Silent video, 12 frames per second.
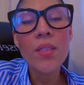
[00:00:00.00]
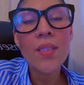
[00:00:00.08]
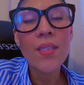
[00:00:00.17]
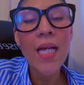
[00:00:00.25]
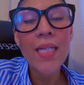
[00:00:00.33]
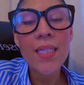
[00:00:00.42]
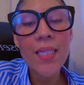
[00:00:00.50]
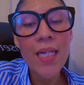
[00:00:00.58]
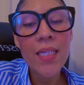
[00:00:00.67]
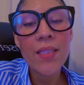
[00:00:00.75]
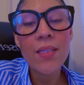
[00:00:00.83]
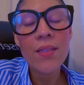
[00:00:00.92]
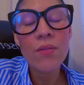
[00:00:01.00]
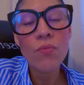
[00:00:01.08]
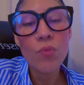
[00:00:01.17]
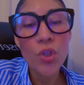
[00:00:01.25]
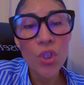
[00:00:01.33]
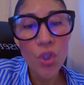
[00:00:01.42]
on
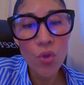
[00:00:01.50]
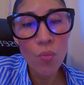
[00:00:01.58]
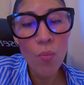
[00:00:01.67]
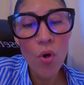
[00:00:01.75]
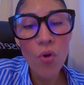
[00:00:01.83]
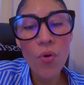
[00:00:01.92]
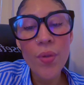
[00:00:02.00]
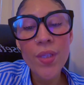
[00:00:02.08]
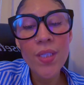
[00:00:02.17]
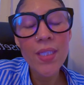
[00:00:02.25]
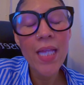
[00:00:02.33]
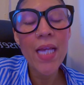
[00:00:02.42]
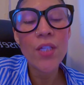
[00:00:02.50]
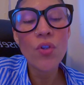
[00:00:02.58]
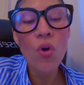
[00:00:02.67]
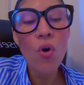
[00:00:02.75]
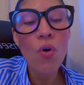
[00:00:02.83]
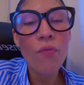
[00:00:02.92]
Saturdays, which is tomorrow,
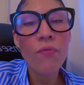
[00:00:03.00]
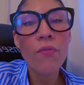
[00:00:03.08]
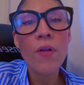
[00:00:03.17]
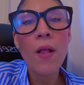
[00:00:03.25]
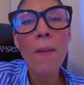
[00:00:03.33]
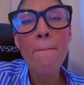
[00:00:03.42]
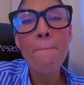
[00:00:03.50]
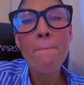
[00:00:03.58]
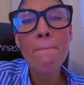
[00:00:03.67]
instead of